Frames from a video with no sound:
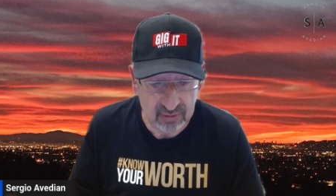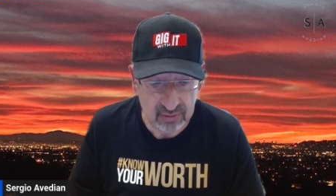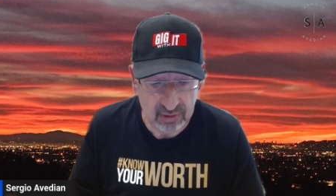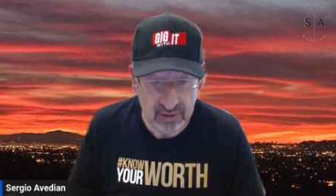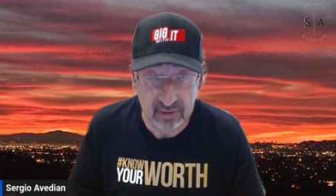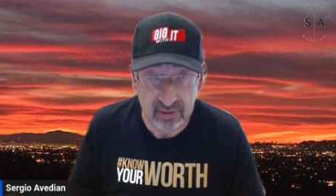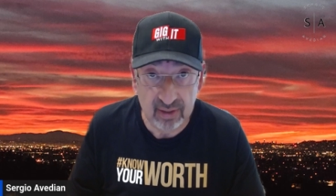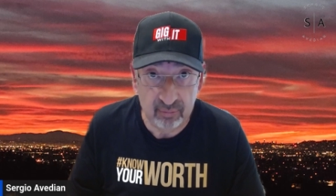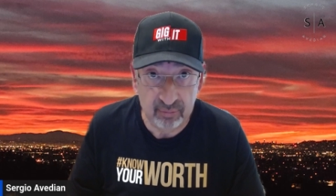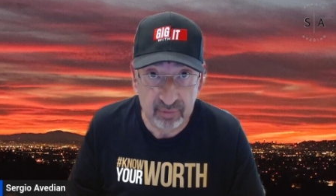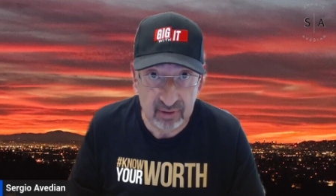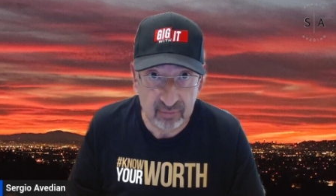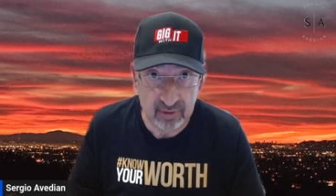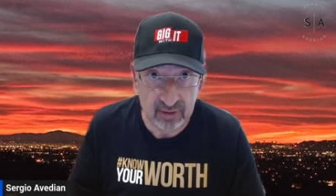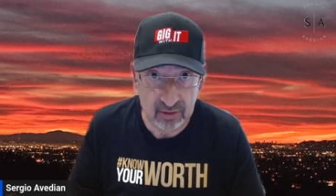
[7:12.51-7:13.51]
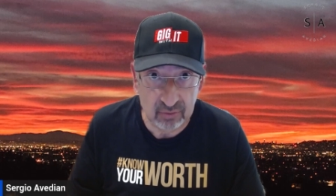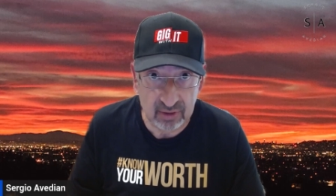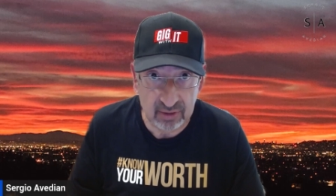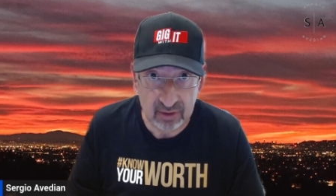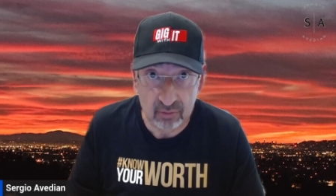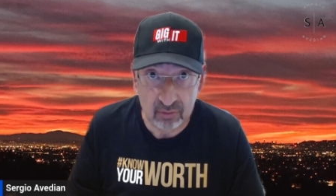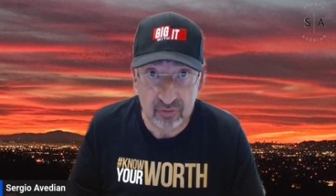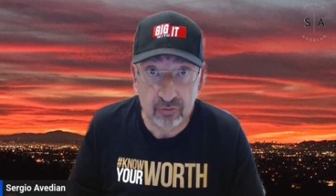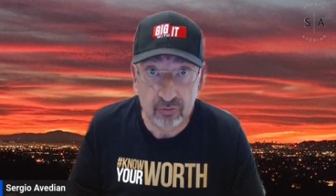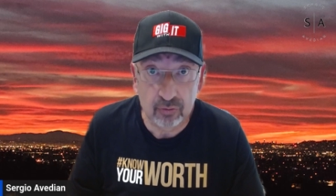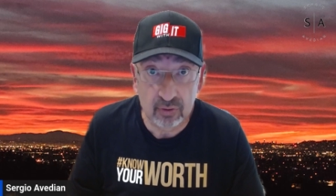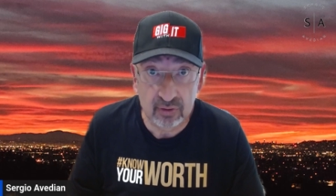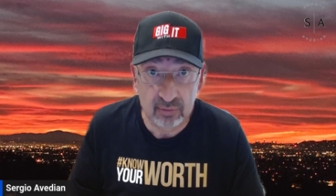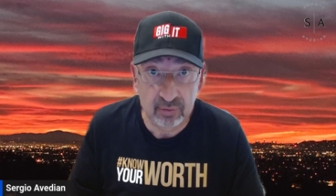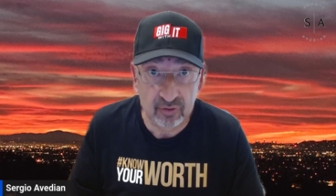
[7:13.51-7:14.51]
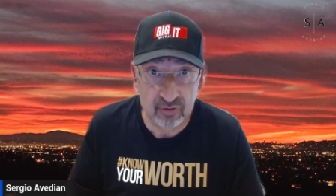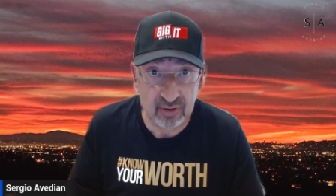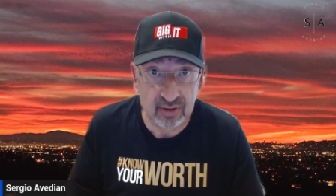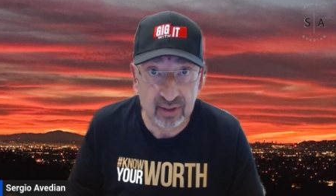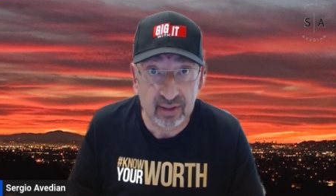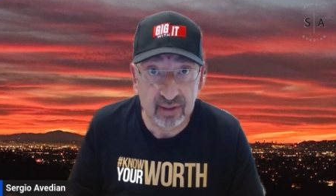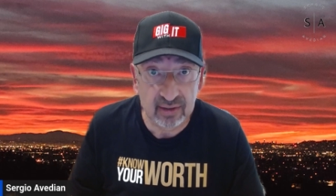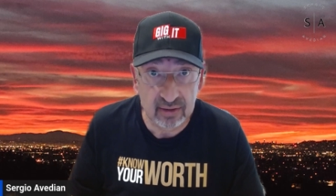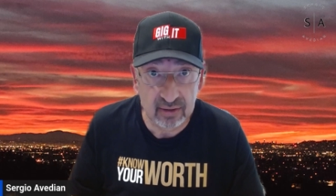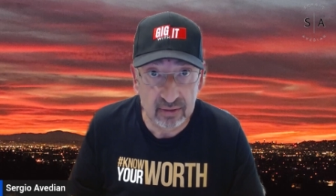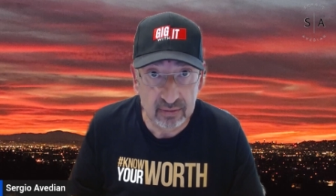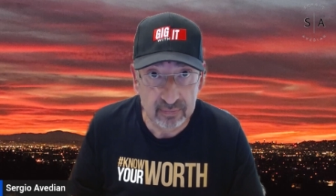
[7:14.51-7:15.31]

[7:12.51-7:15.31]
in that bill, by the way, there was a 40% hike